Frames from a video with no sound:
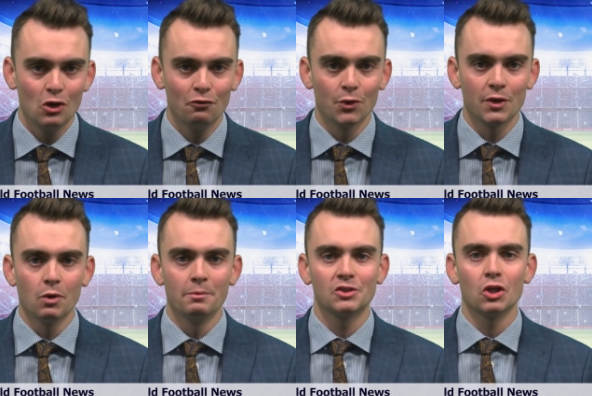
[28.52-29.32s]
For the
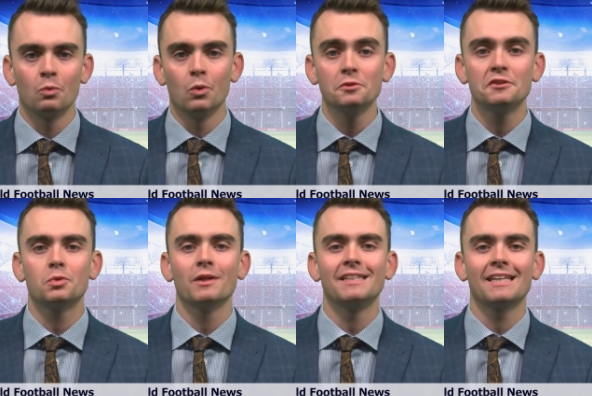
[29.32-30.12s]
Women's Award,
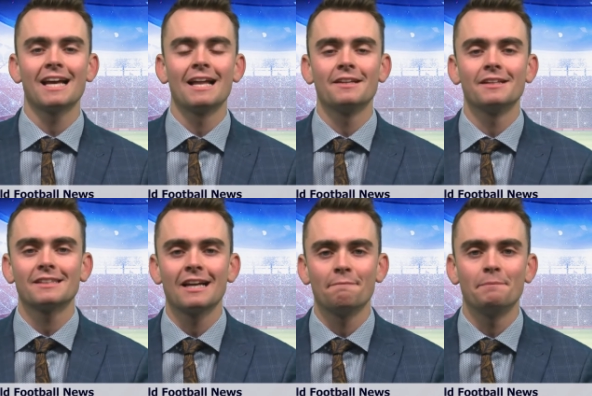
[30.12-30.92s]
20
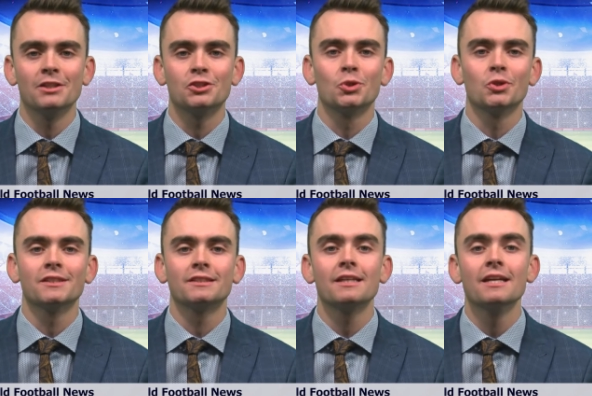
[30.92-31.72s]
candidates have been
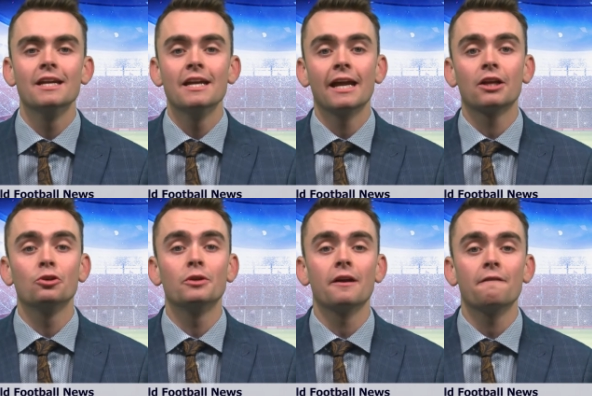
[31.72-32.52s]
shortlisted,
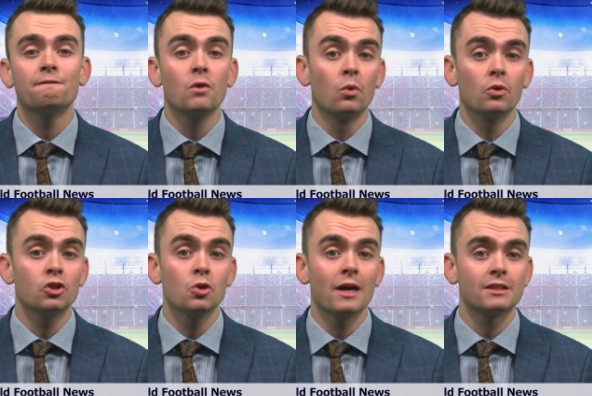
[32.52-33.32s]
including four
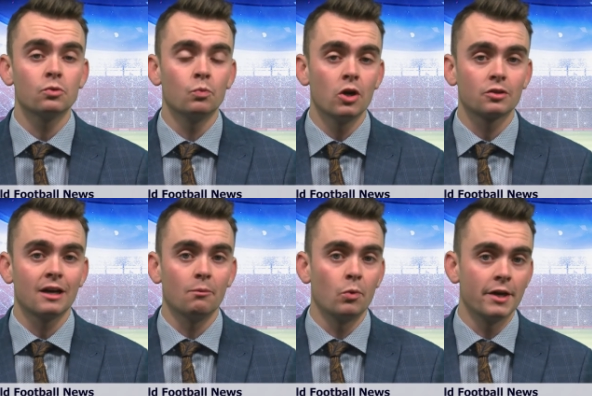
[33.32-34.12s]
US World
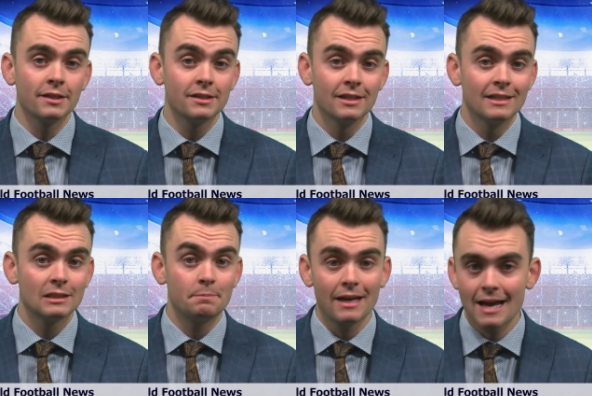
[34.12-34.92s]
Cup winners,
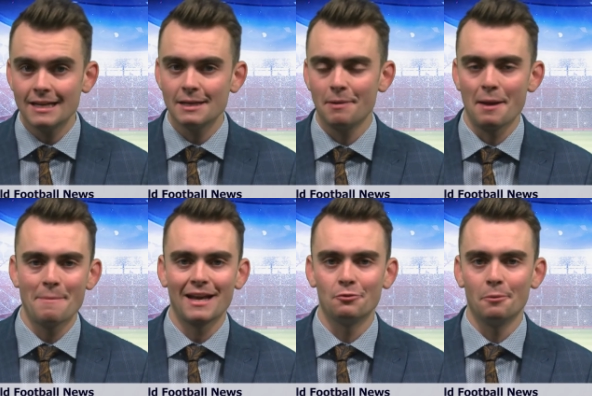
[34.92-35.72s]
spearheaded by
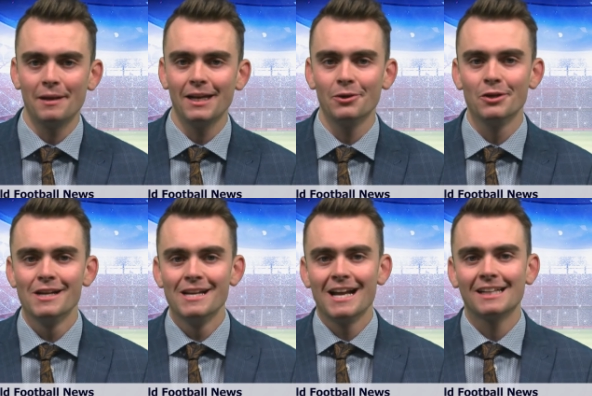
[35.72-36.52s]
Megan Rapinoe,
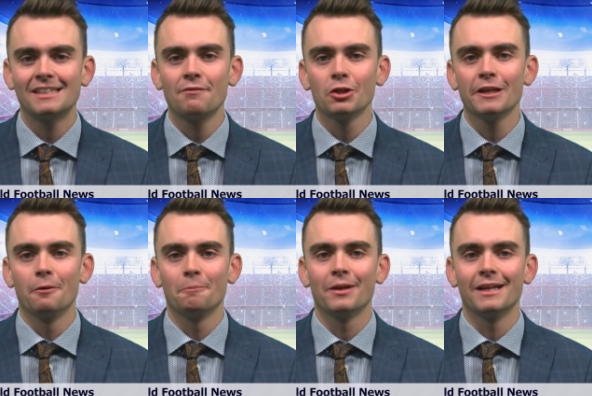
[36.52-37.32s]
and several
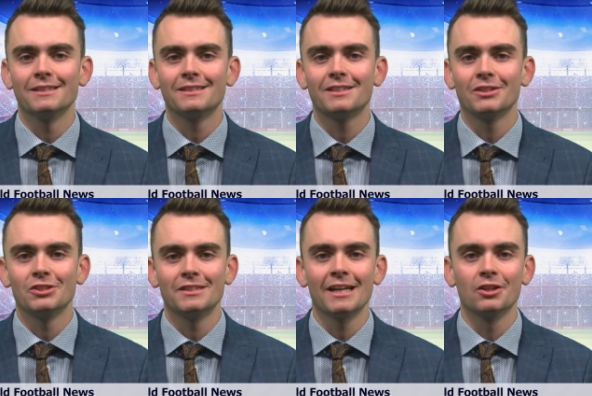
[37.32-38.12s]
Lyon players,
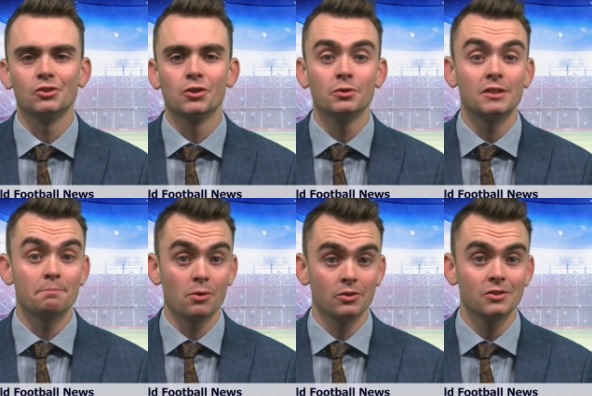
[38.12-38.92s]
such as England's Lucy
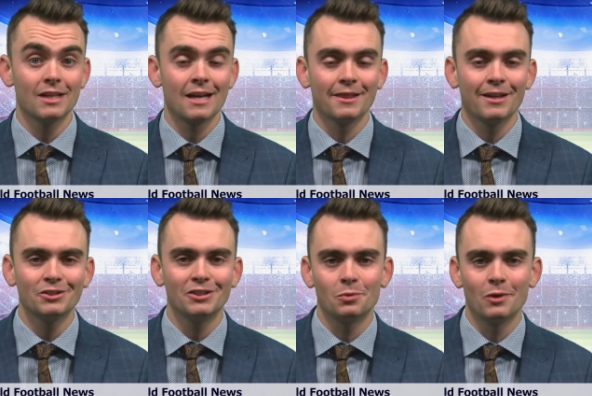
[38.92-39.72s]
Bronze and
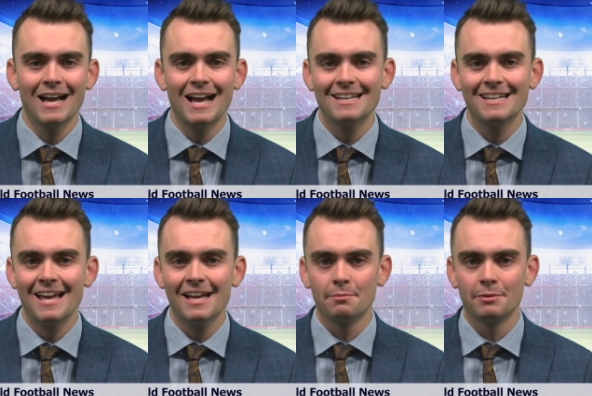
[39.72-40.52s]
last year's winner Ada
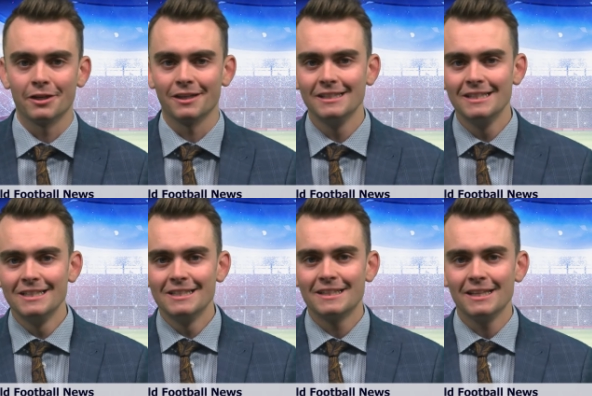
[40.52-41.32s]
Hegerberg.
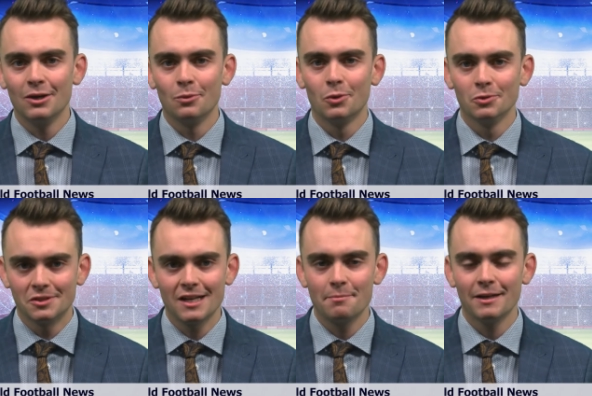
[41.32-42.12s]
The award
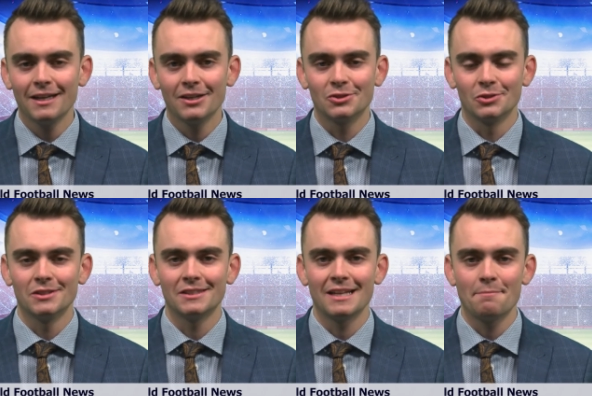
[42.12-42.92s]
ceremony is on
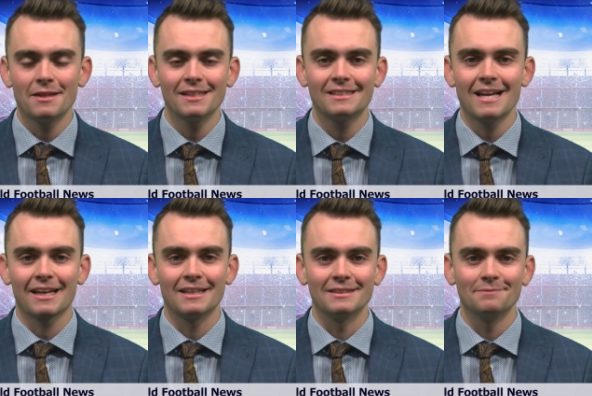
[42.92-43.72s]
December the
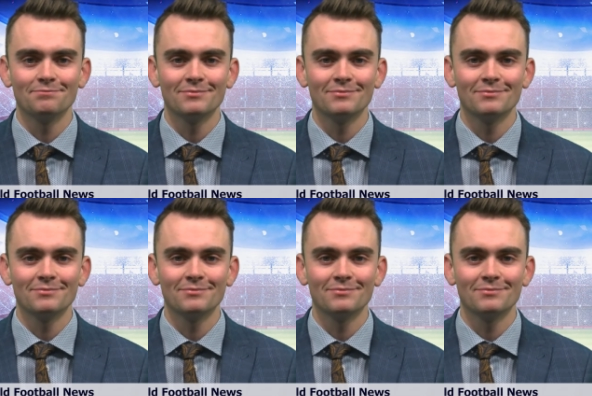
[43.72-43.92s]
2nd.